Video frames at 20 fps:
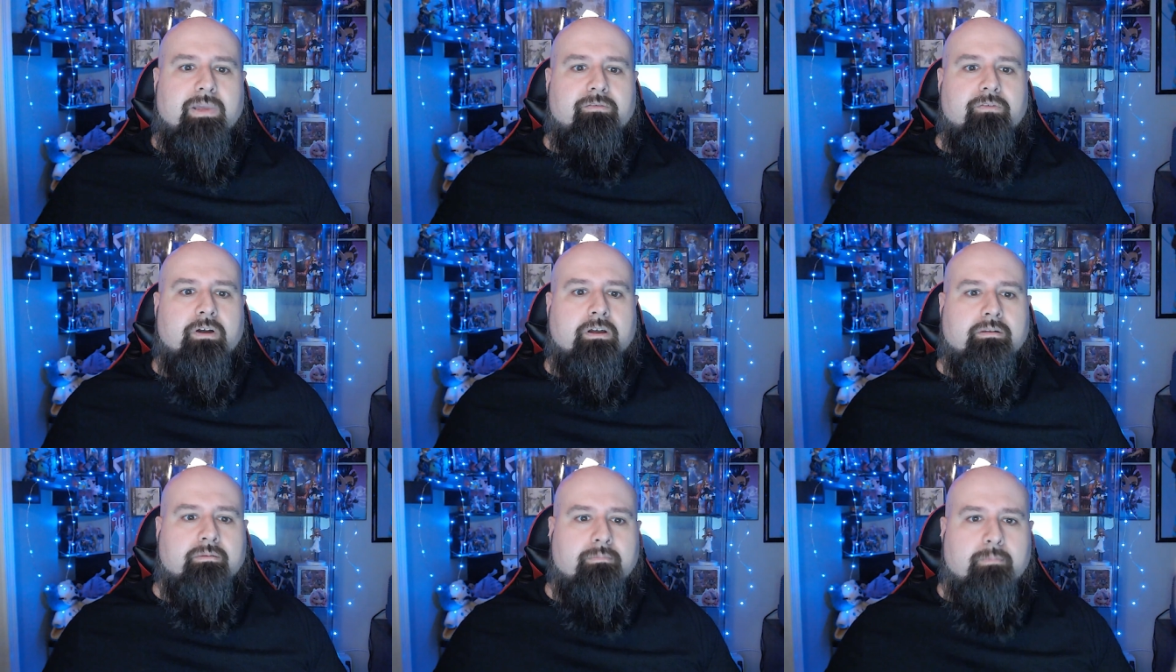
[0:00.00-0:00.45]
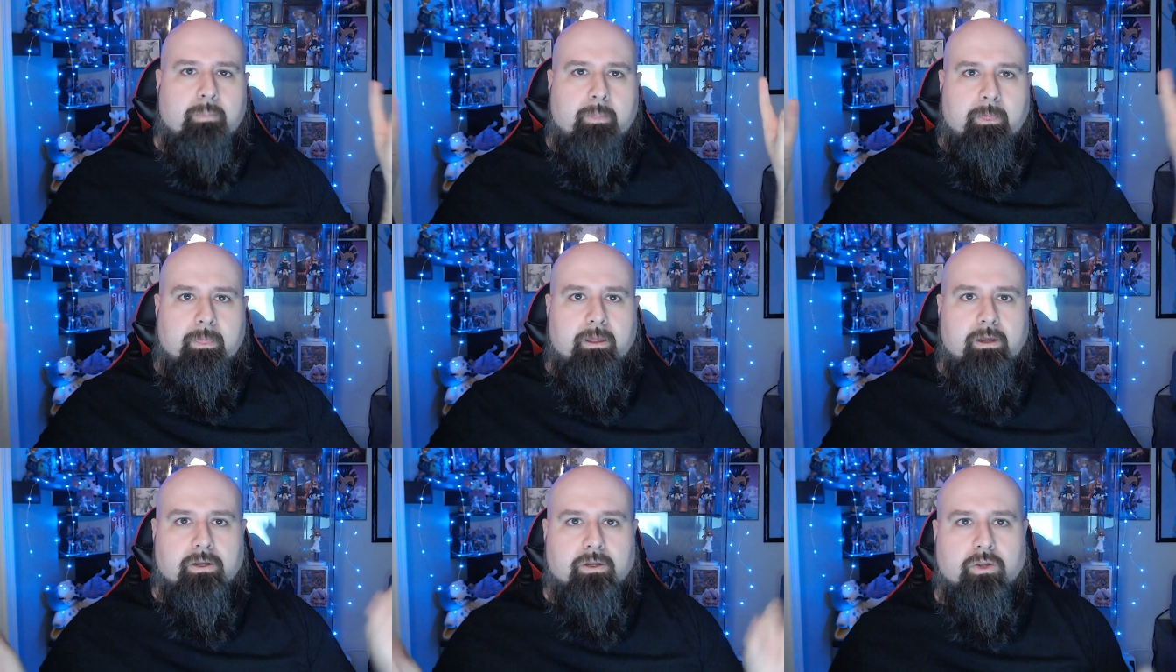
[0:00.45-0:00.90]
My fault.
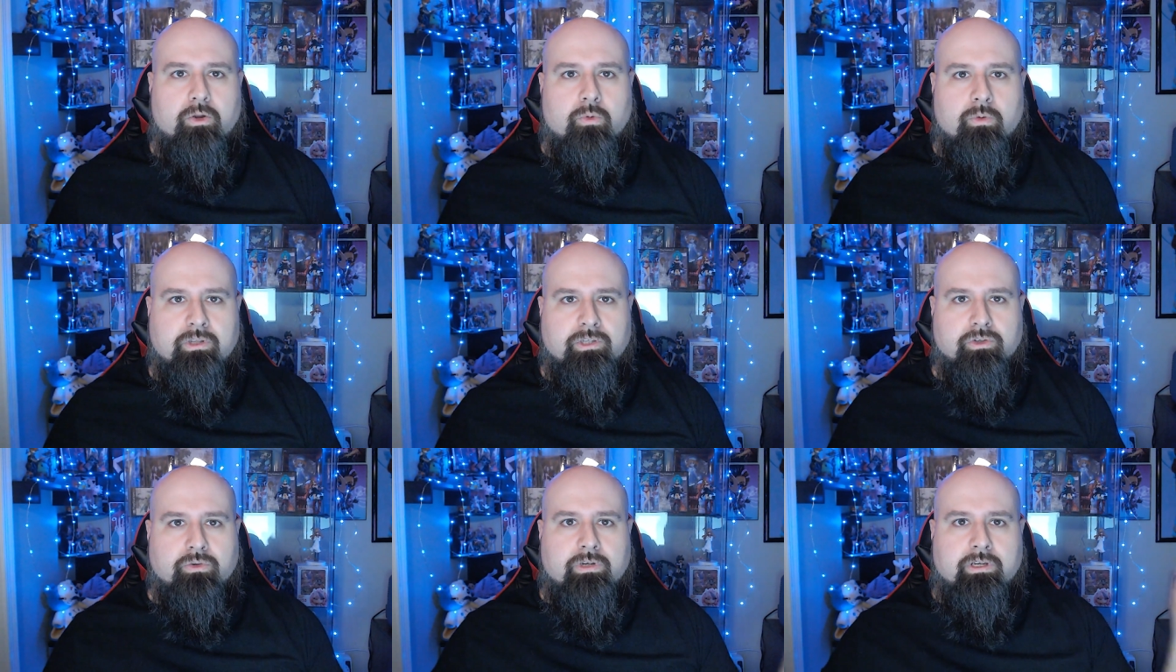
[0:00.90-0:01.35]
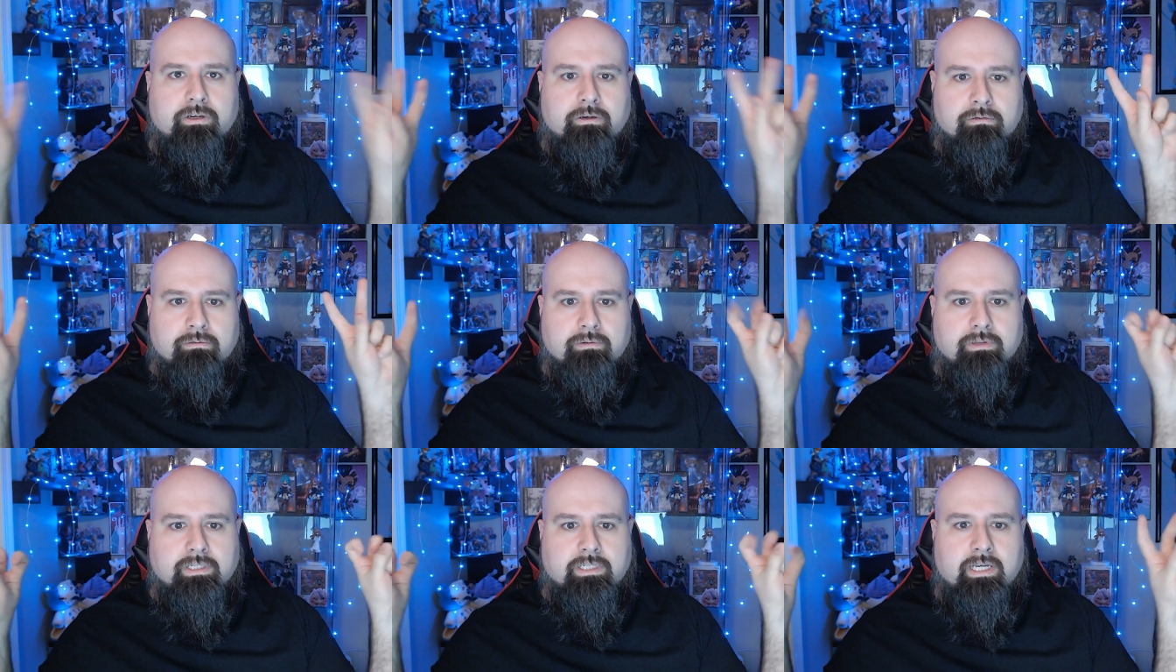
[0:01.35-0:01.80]
Go enjoy
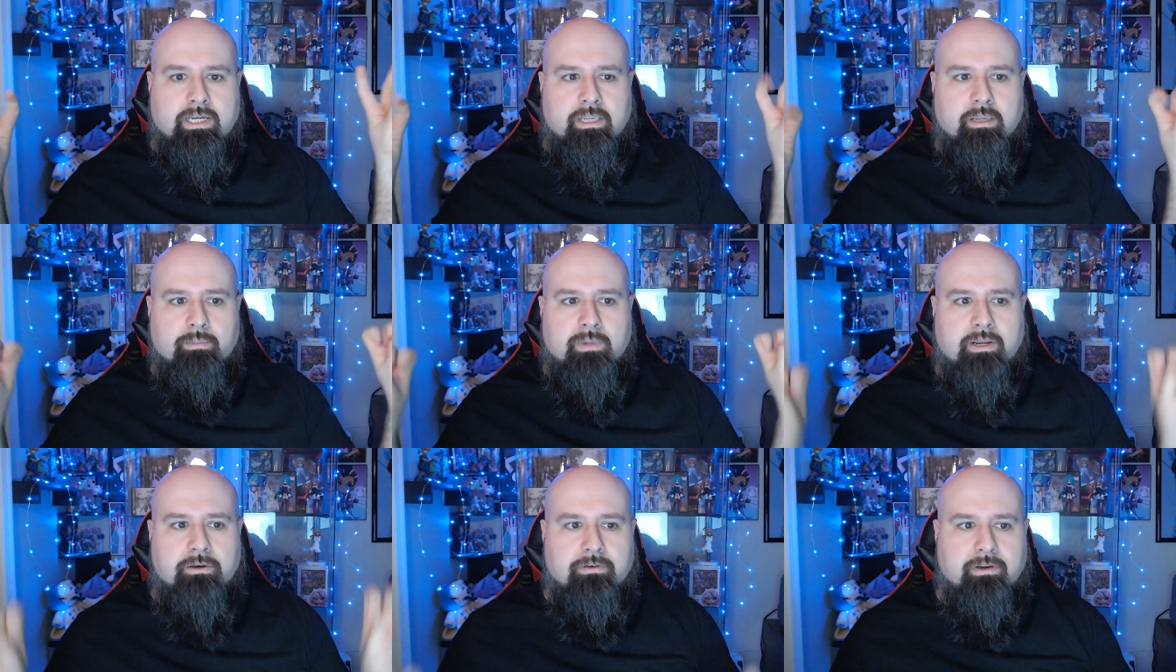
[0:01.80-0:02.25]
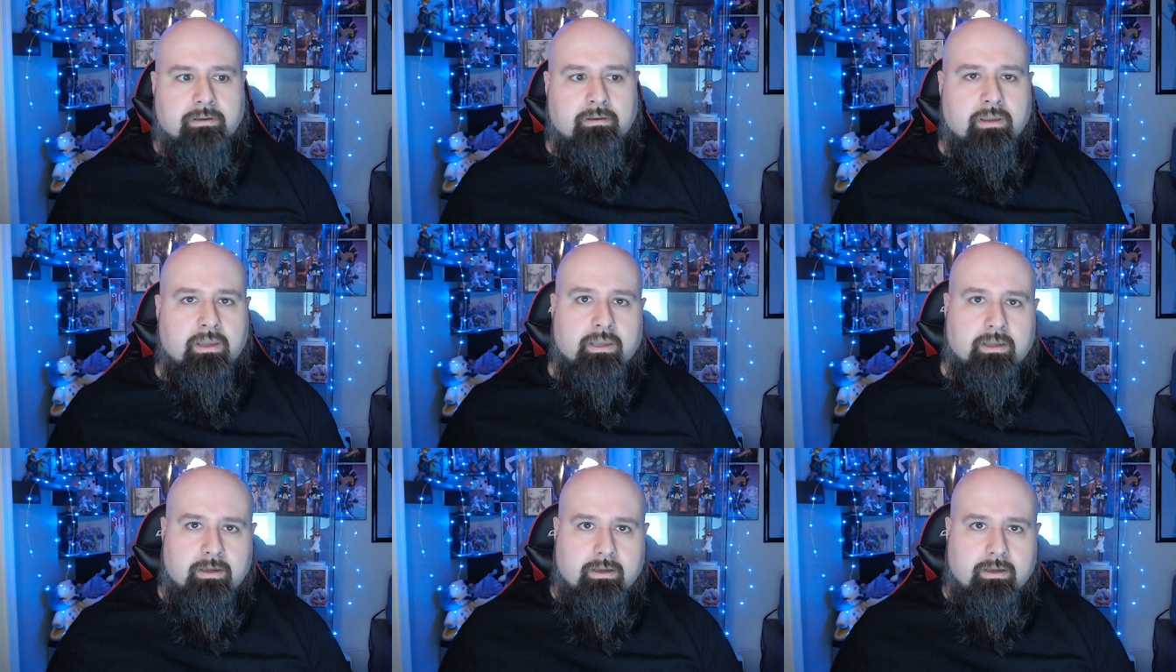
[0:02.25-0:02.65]
your documentary.